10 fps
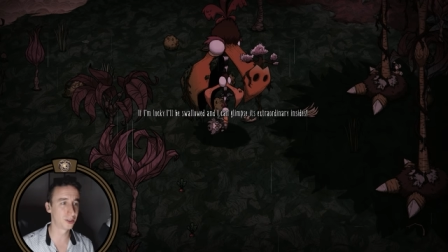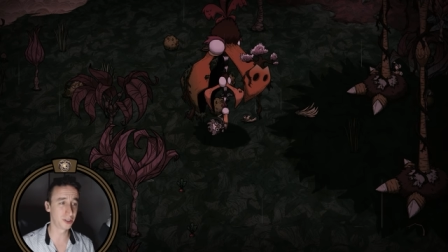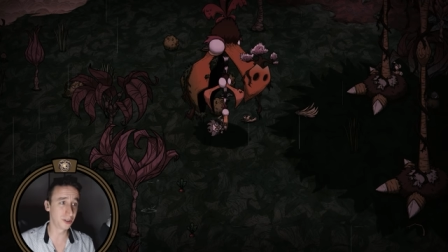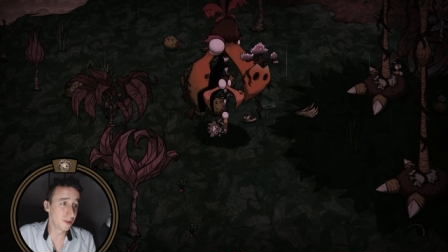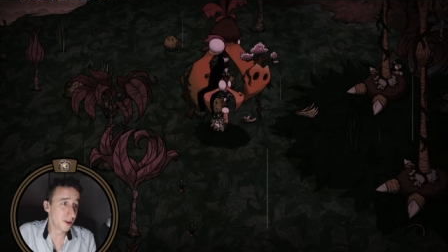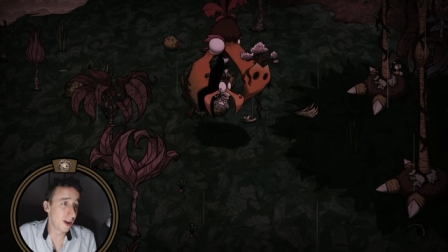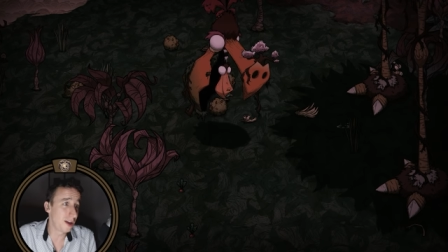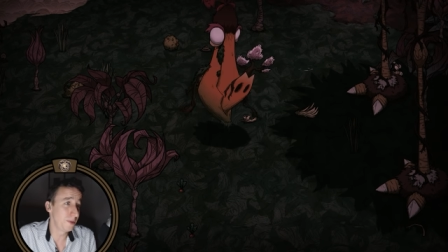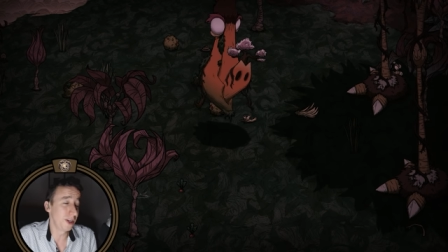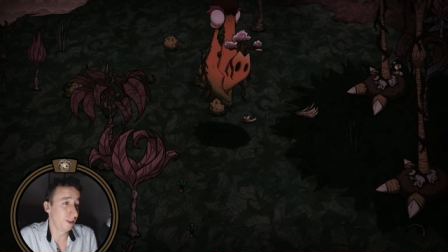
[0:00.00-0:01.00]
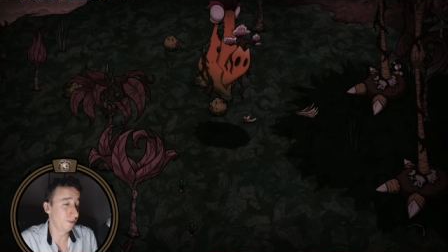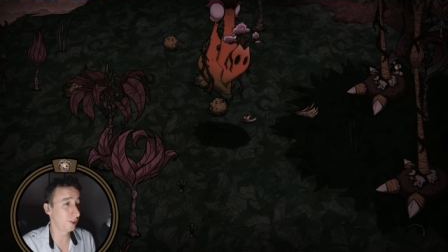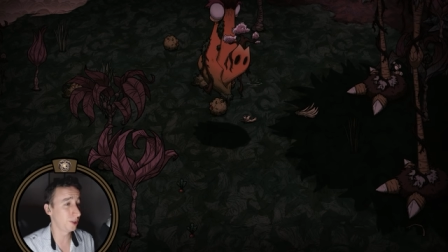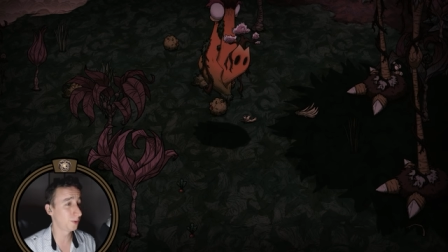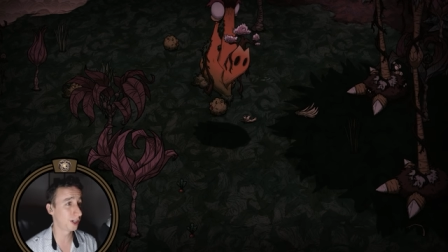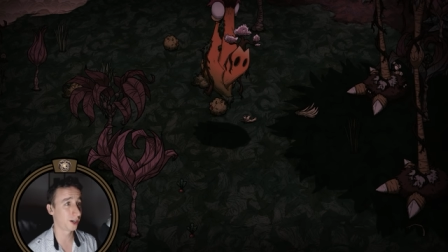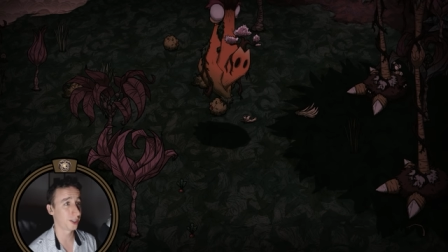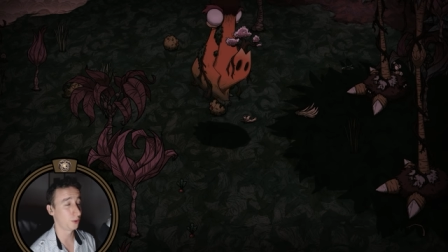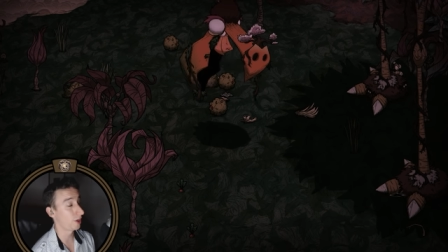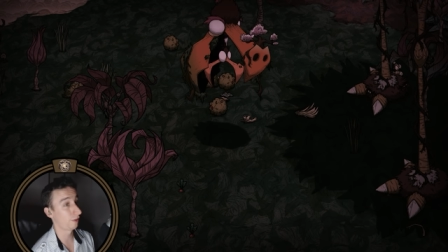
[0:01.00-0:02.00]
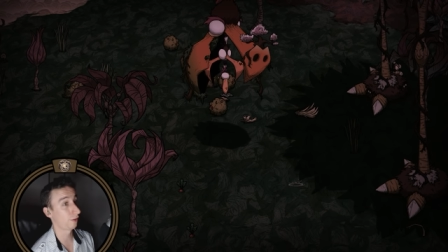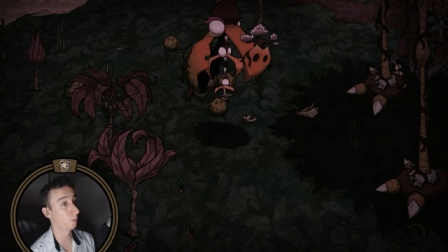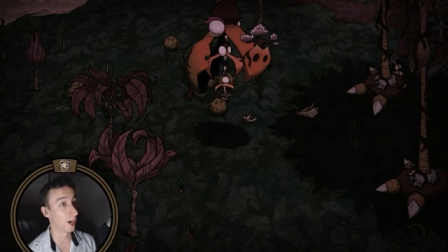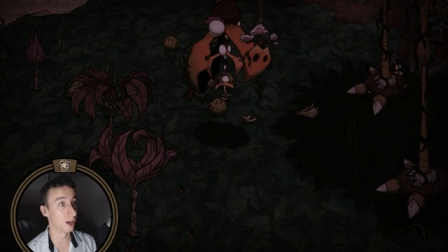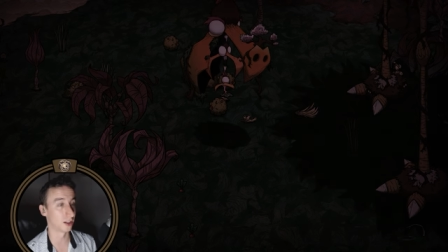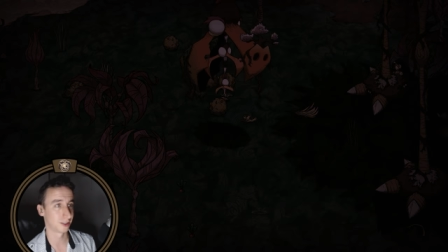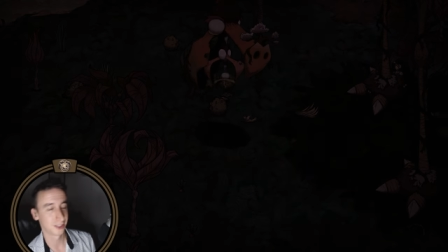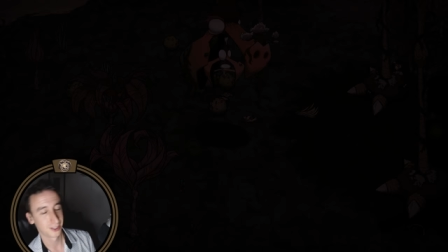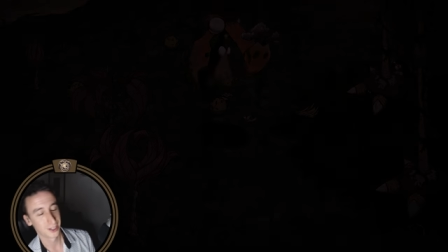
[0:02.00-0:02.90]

are so... You don't know how beautiful you are. You never will.